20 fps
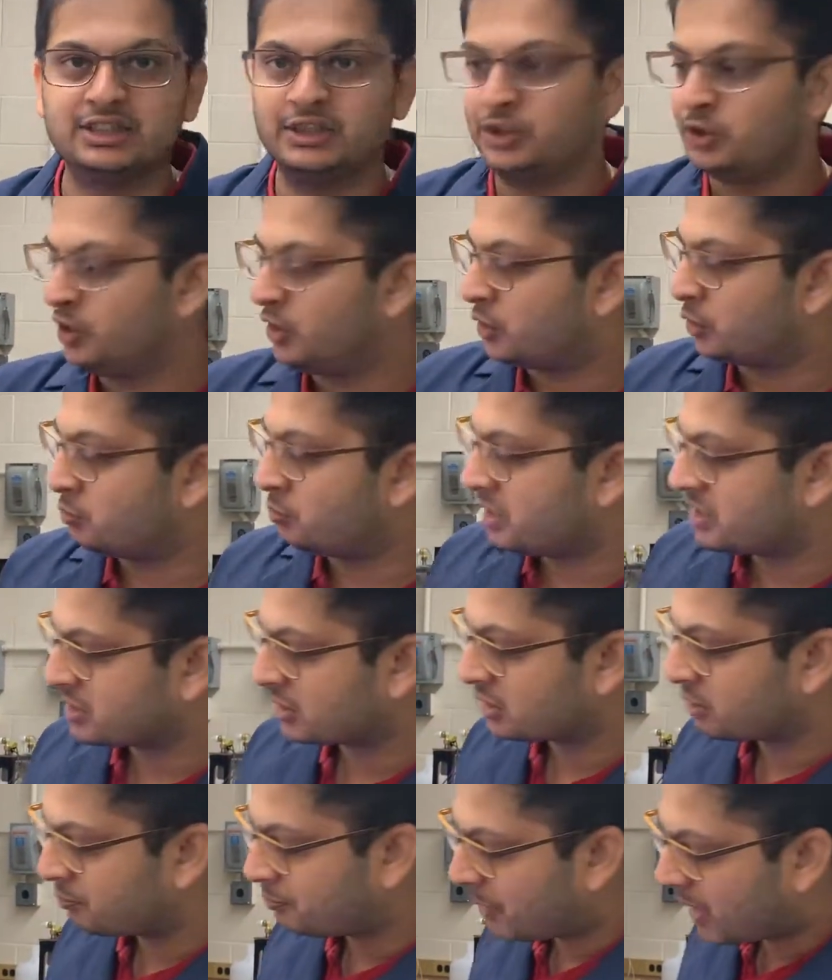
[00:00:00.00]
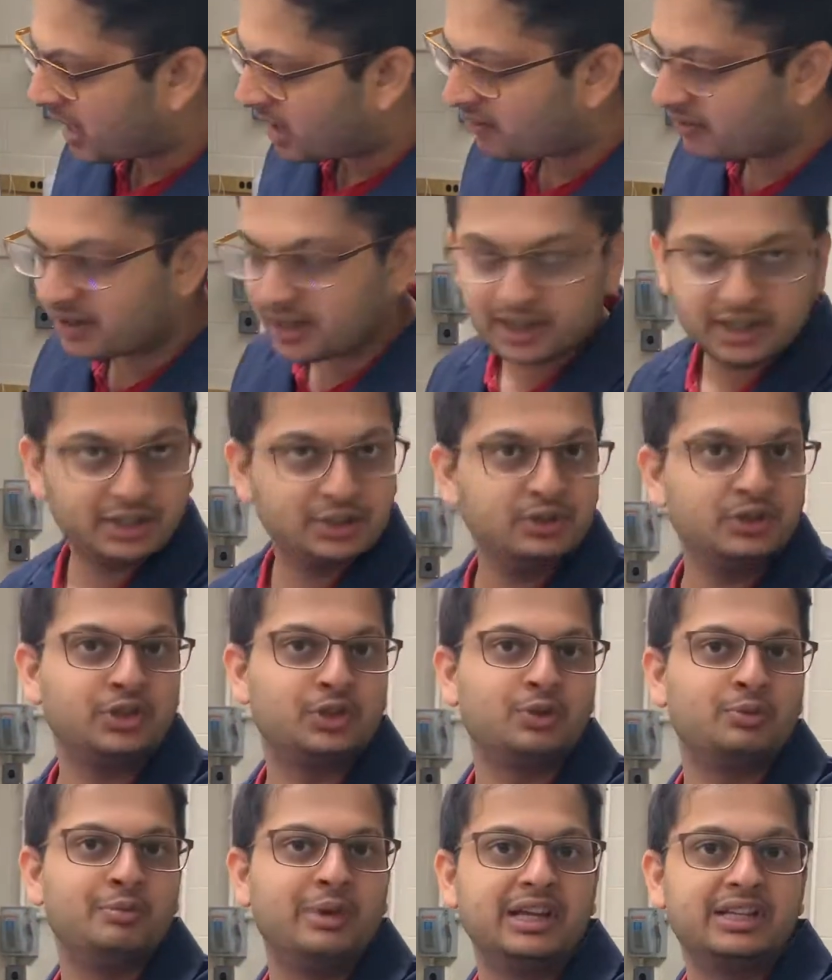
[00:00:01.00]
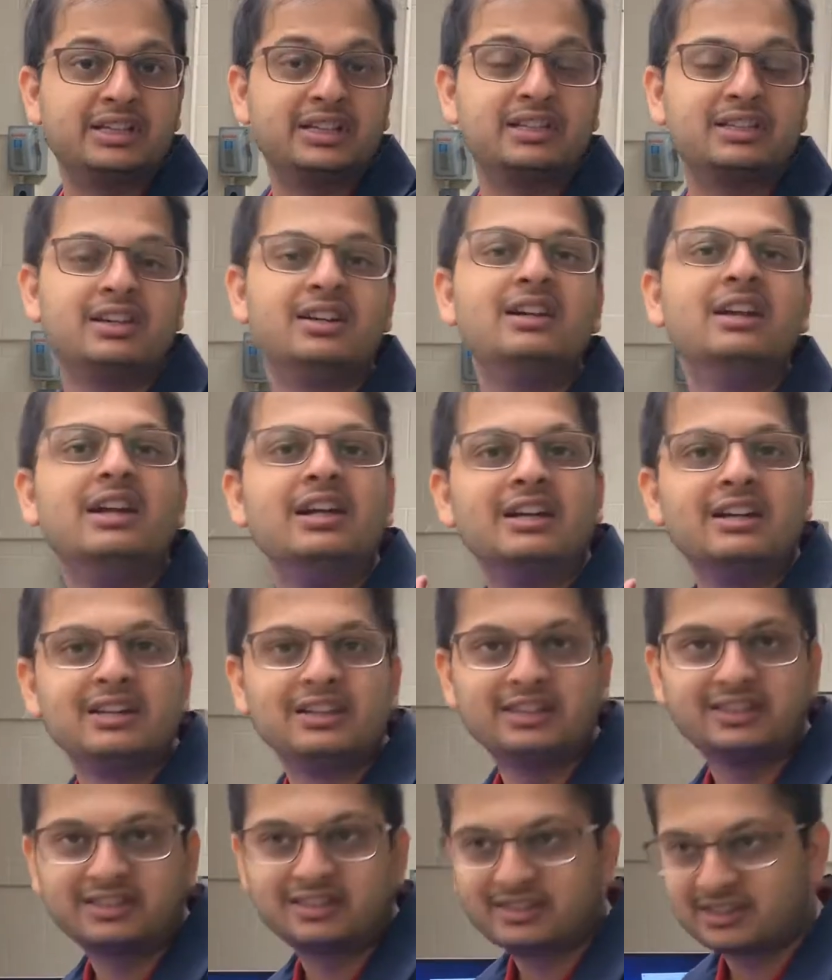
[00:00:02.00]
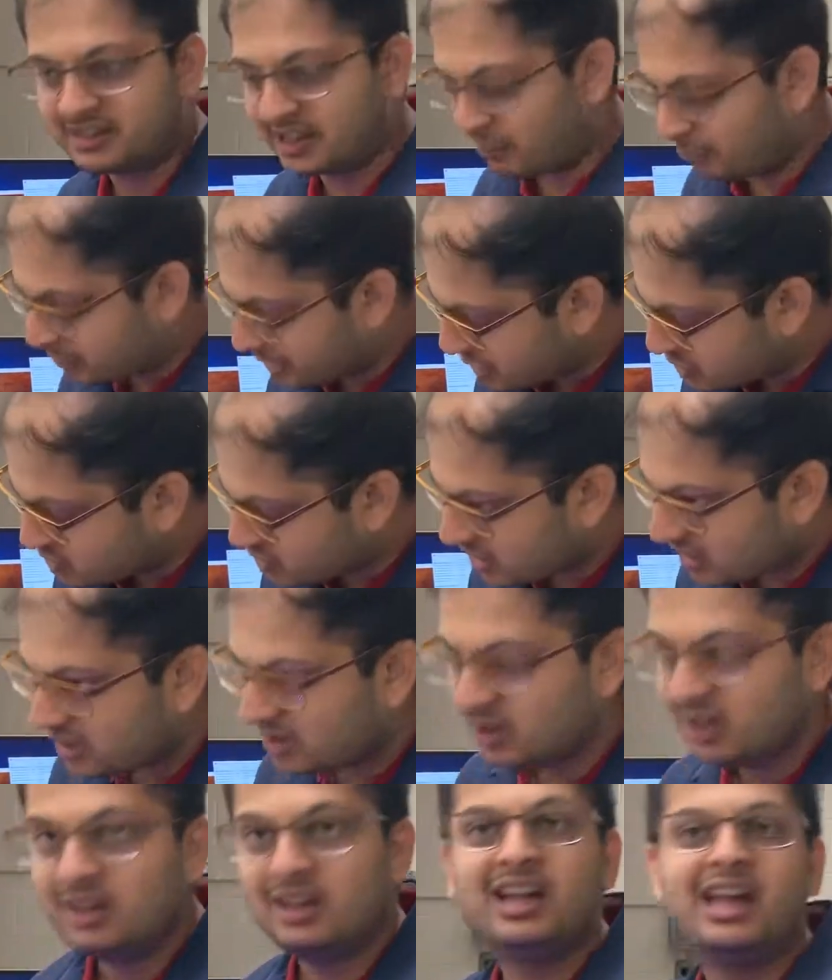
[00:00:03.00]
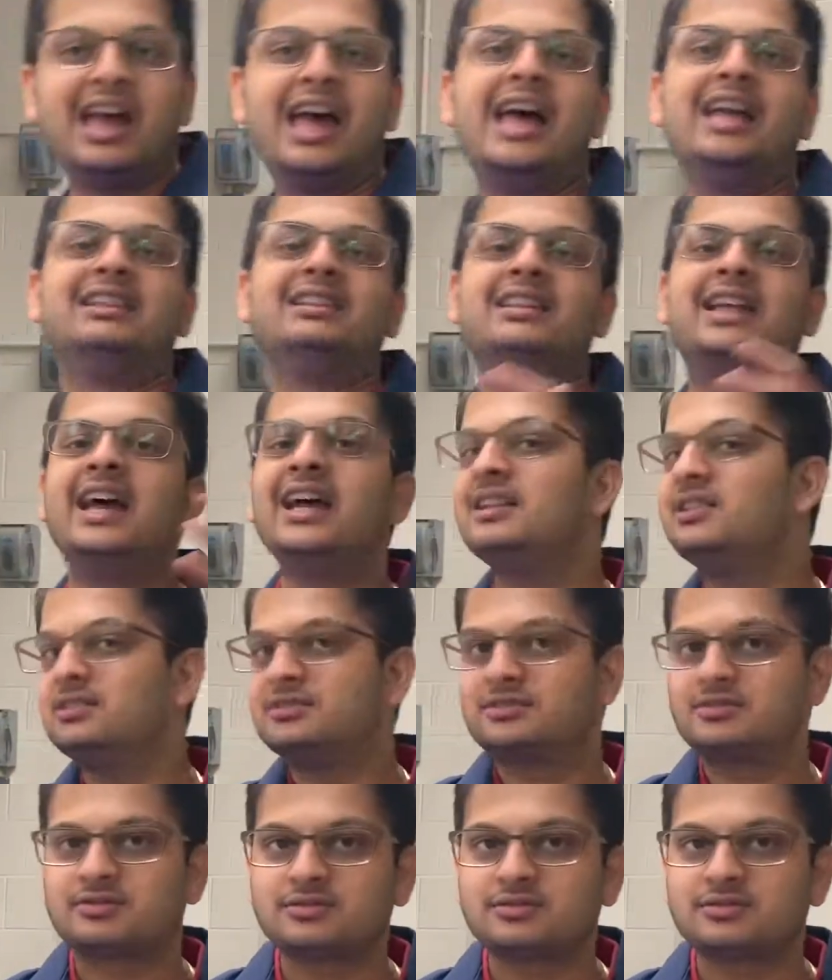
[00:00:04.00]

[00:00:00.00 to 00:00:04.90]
You need to measure the power, you need to measure the temperature, and then